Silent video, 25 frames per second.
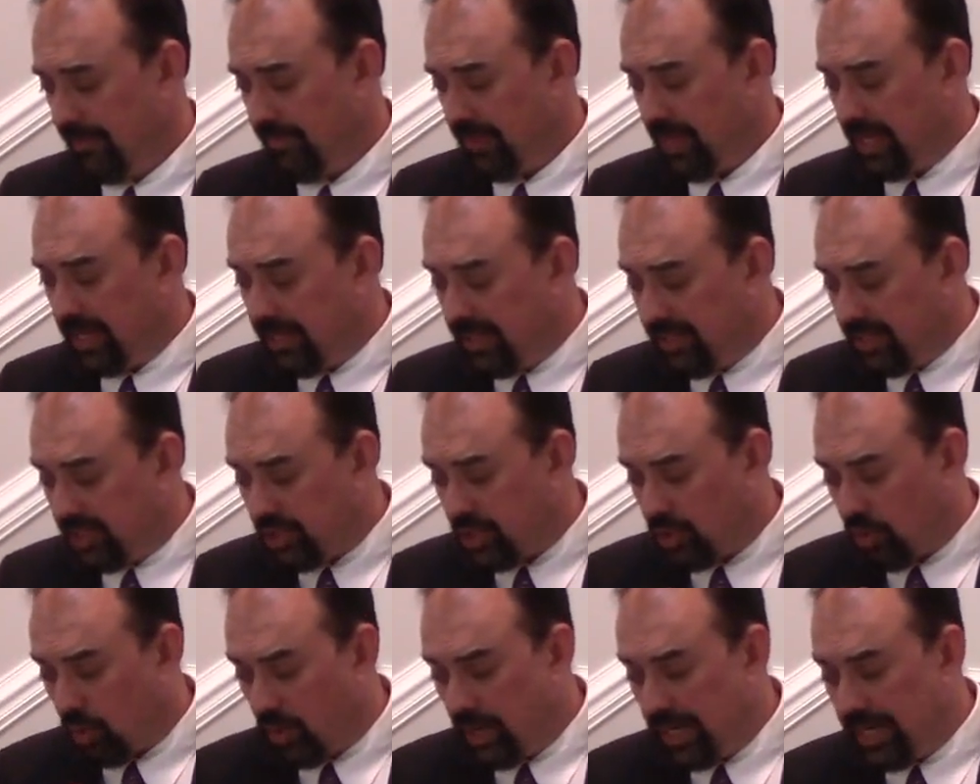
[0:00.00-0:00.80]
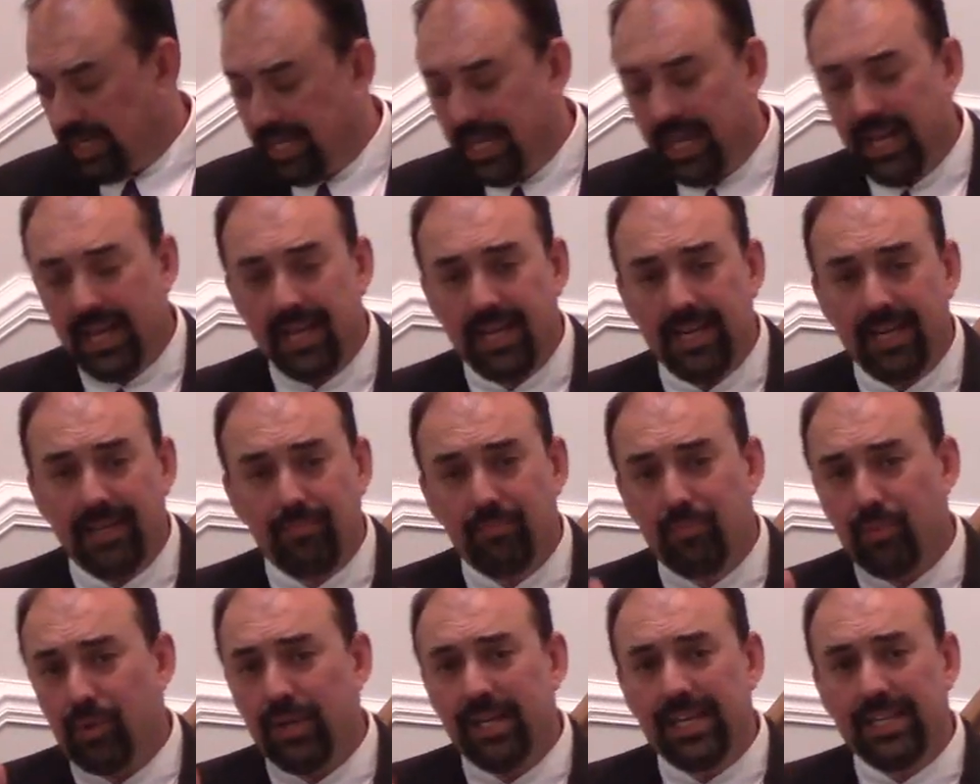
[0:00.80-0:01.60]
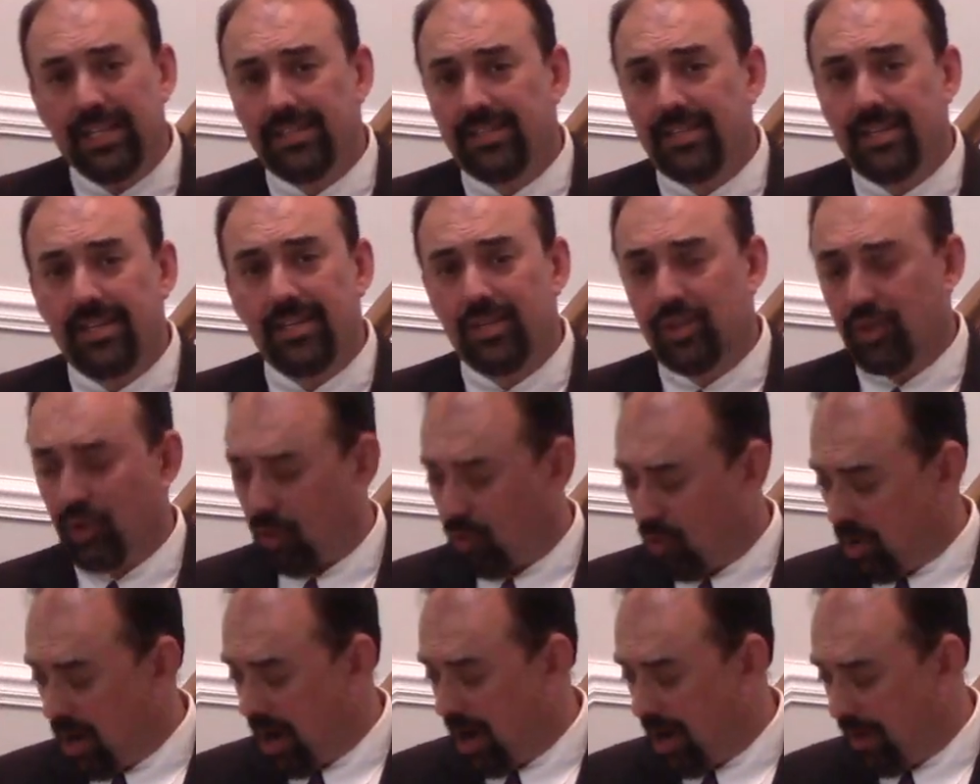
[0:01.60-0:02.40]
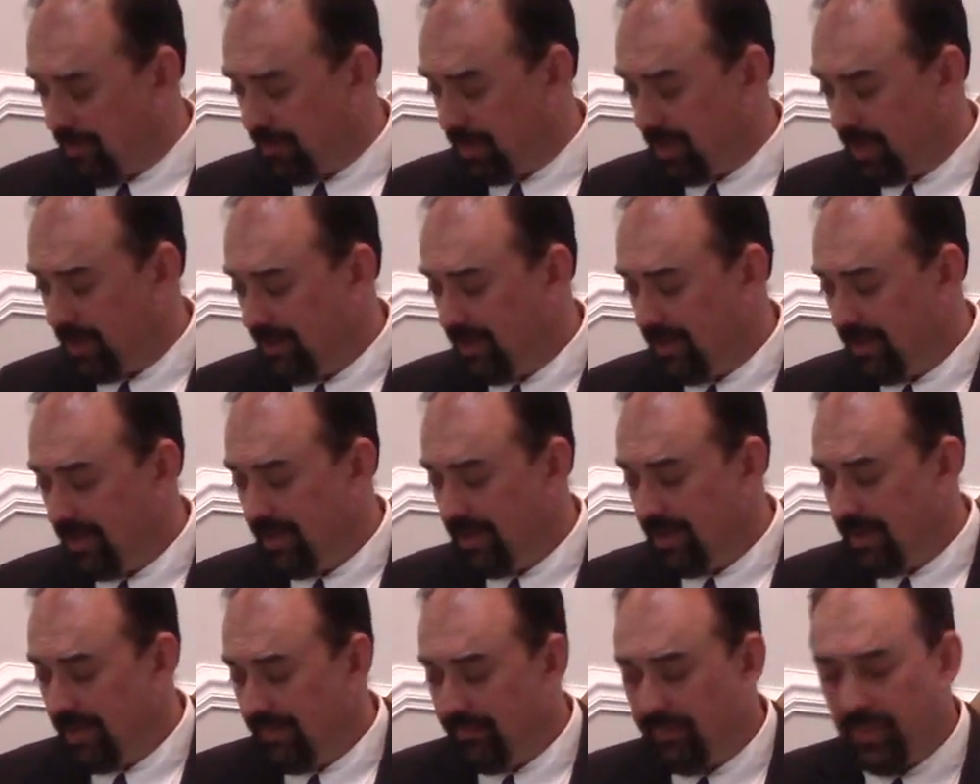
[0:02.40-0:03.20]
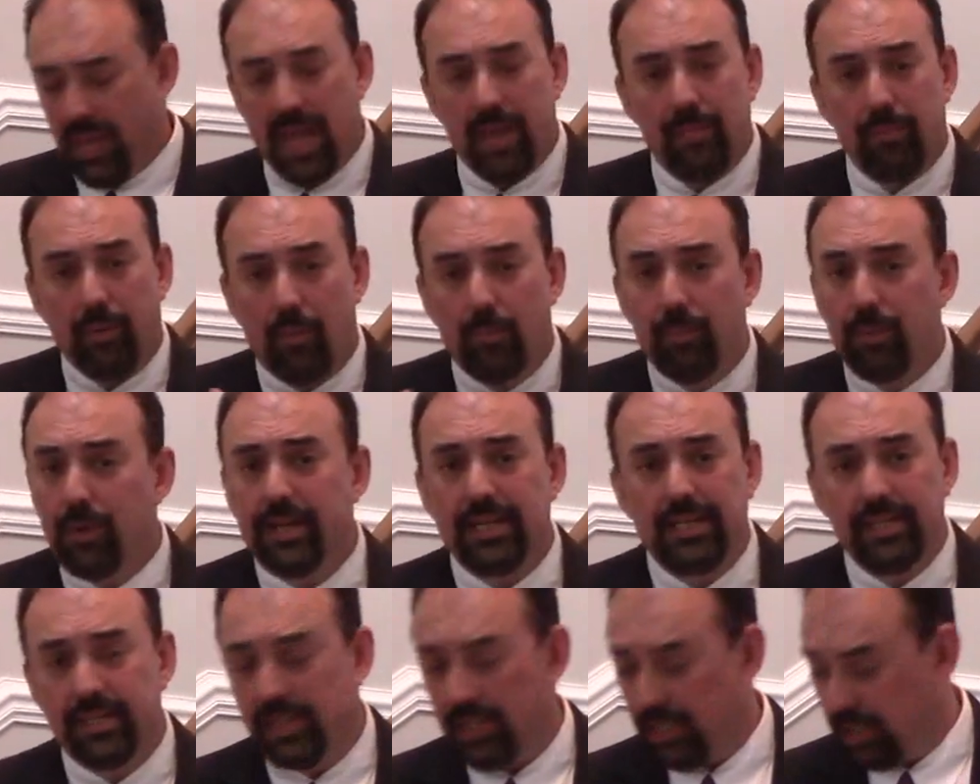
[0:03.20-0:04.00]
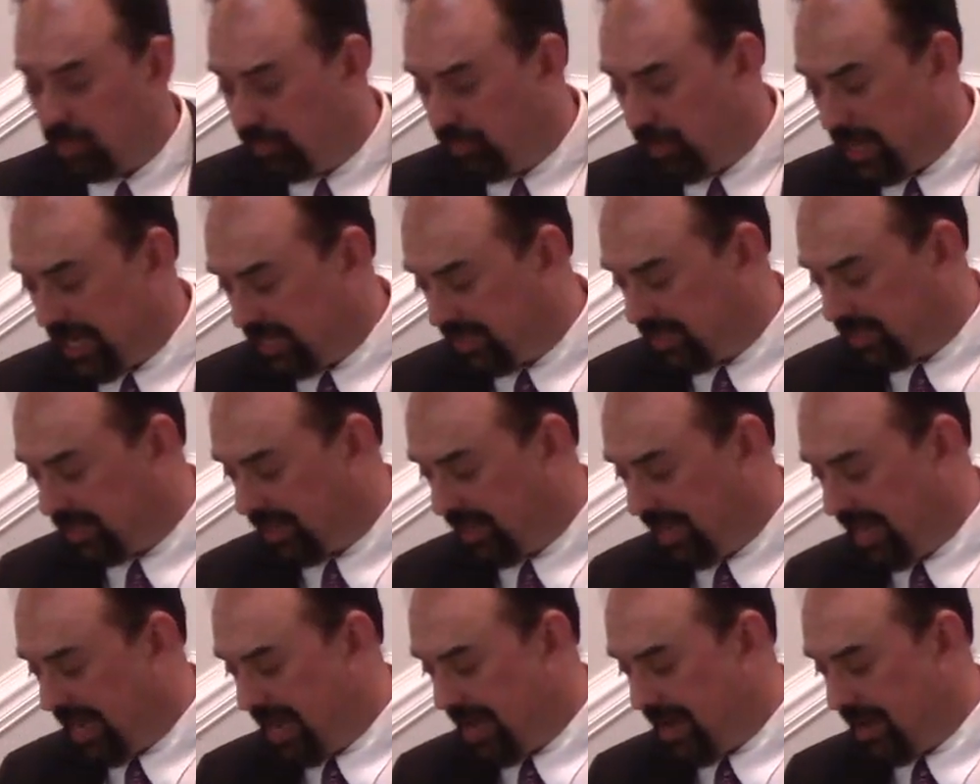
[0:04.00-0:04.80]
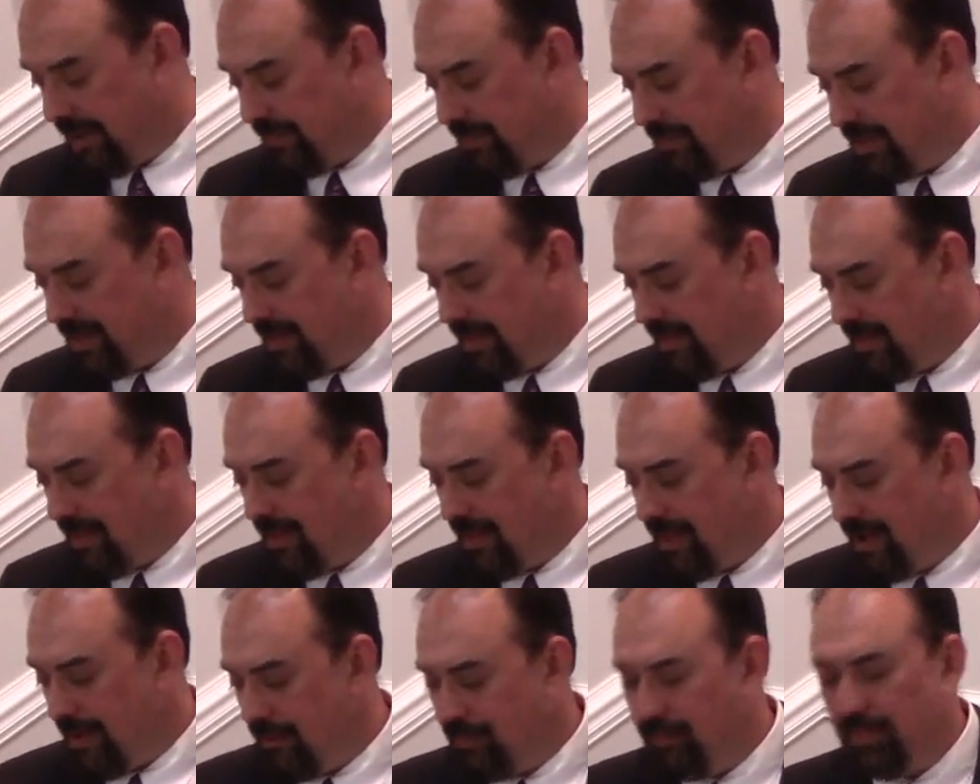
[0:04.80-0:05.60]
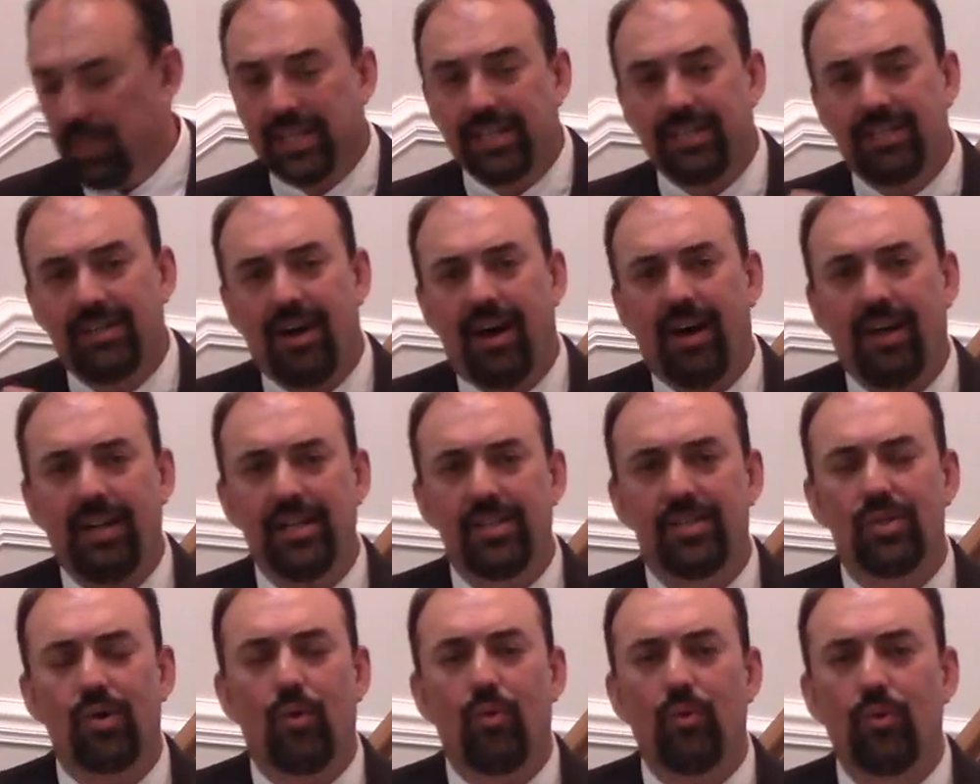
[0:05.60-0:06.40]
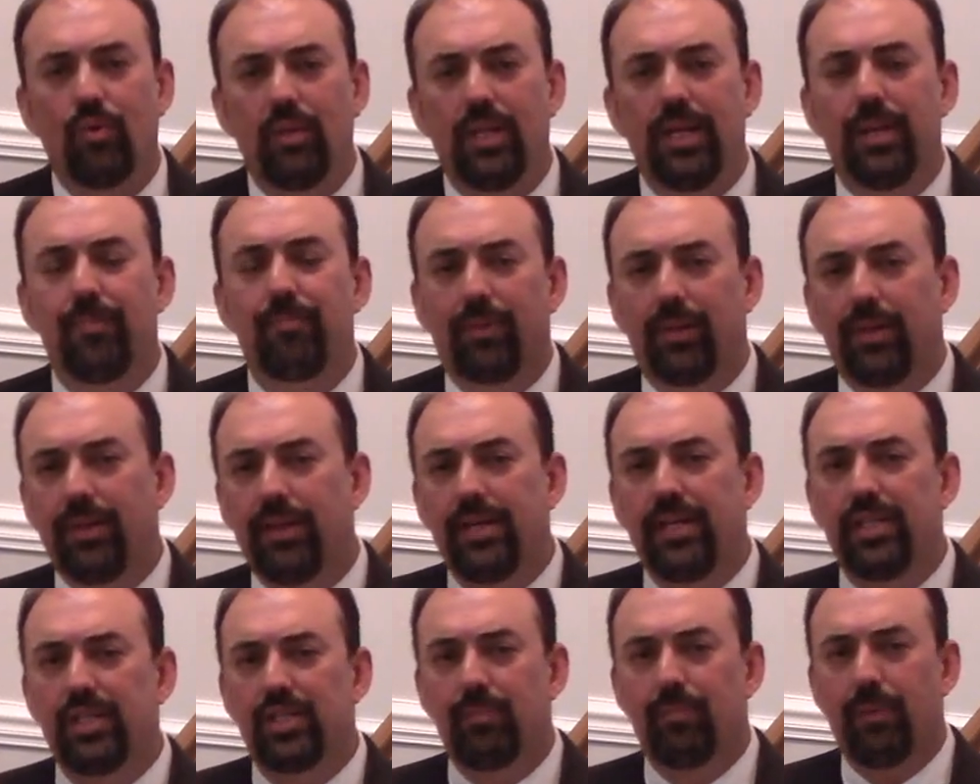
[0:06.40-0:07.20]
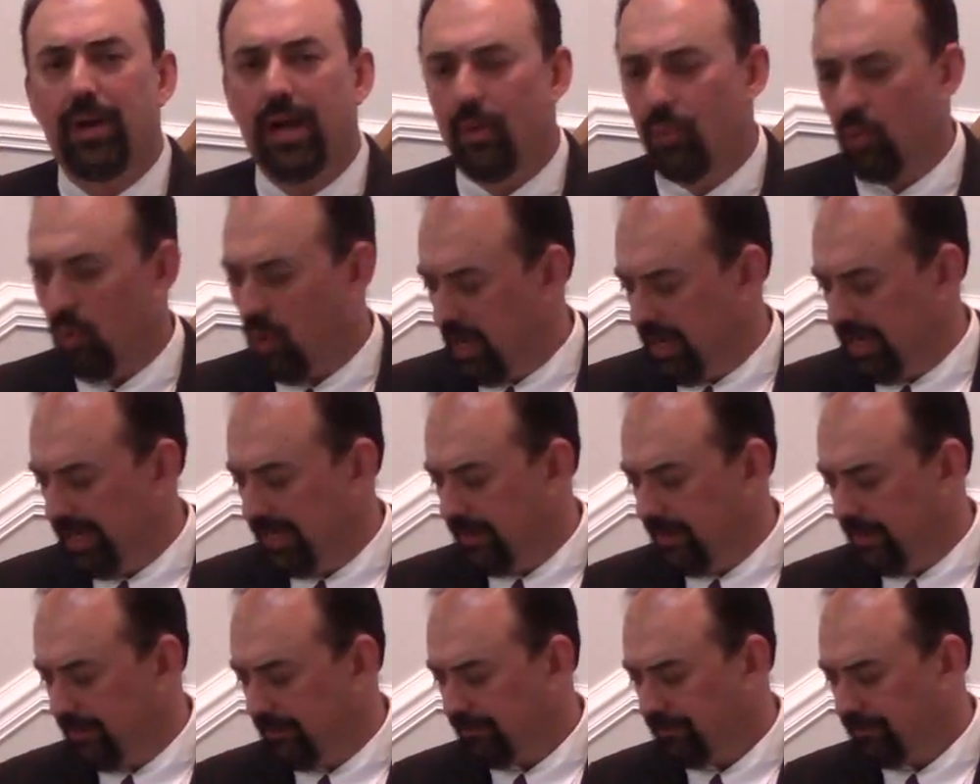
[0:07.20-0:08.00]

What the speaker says: And in this story, Cain brings his crop, Abel brings his best lamb, but God is only pleased by one.